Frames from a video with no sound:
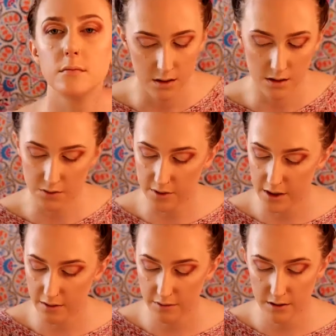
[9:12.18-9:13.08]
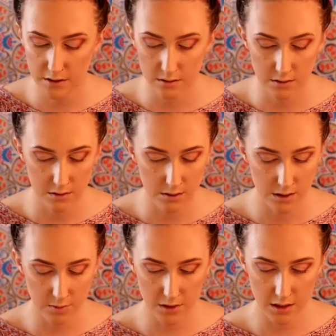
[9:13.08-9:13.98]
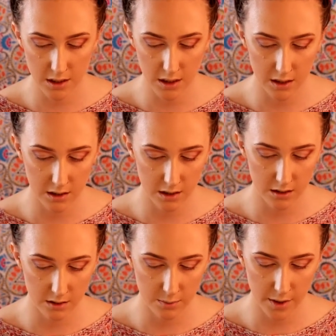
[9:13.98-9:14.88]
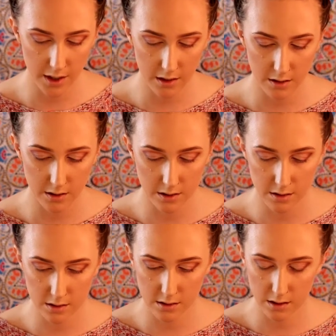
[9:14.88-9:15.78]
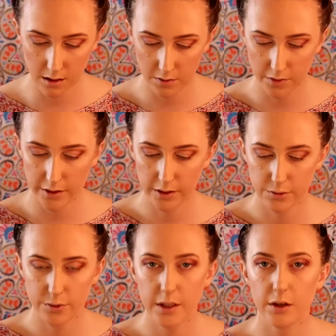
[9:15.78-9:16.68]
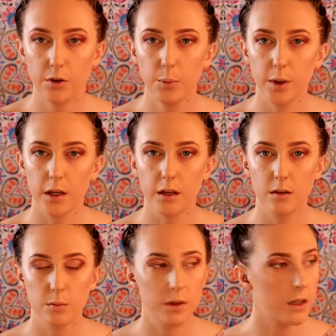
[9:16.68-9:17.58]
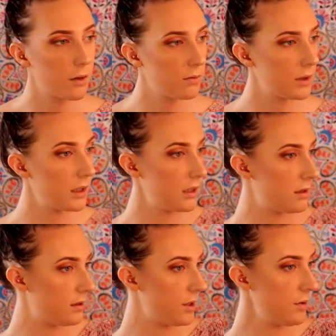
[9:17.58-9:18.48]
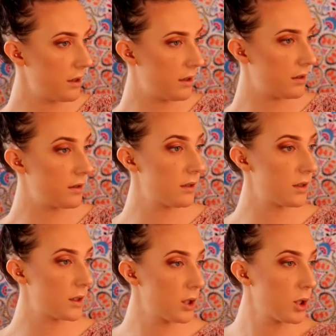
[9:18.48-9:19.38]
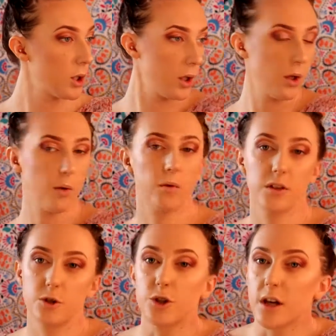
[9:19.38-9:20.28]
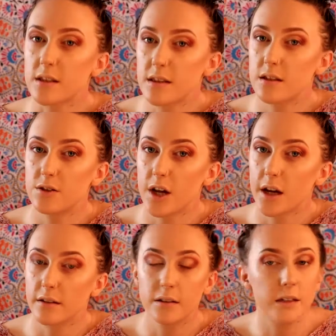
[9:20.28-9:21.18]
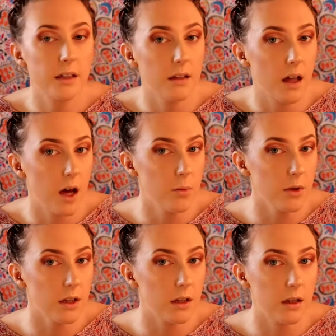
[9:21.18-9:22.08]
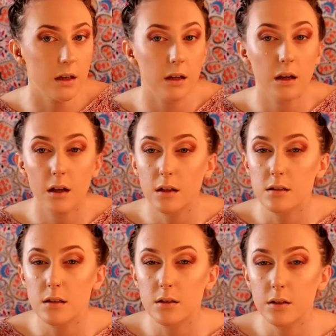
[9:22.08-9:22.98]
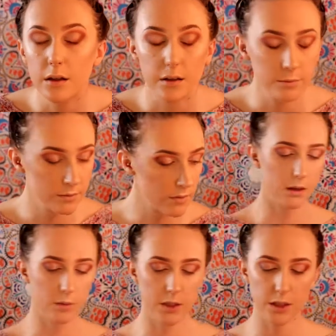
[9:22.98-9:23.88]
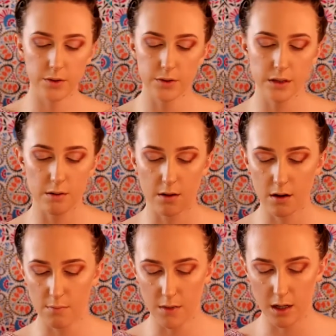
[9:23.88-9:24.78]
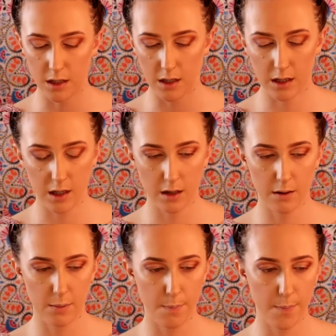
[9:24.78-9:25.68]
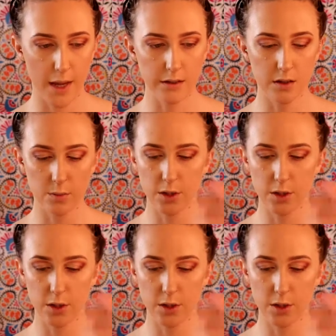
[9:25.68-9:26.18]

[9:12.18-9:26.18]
So far I haven't dipped into any other palettes. I have like 3 open, but I'm really doing this with just the Jaclyn Hill. I'm really liking how this is looking. I'm gonna use my pencil